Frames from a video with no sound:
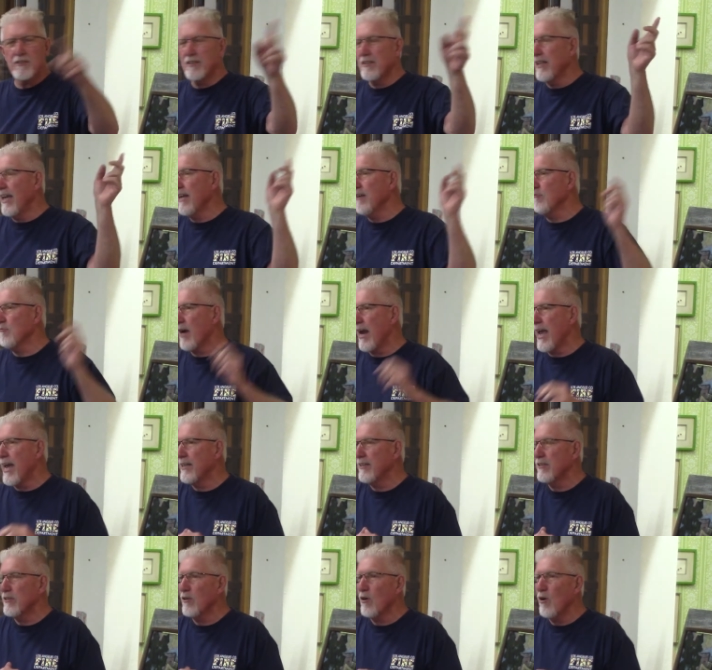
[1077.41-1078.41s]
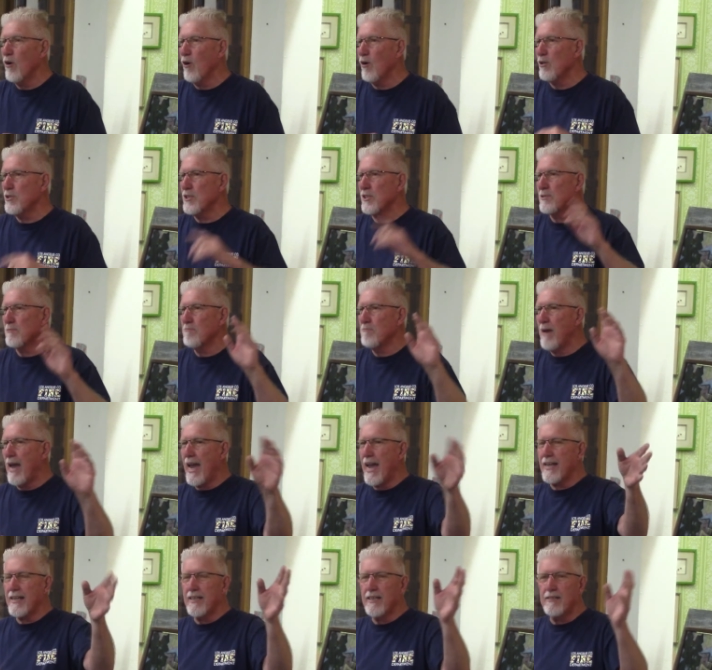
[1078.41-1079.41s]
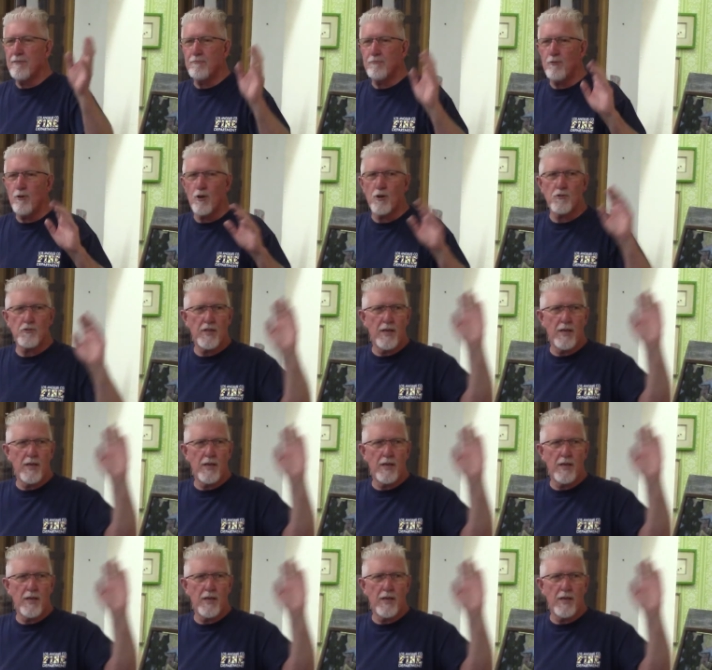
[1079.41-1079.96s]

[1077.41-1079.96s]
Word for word: they ran the horses back and forth.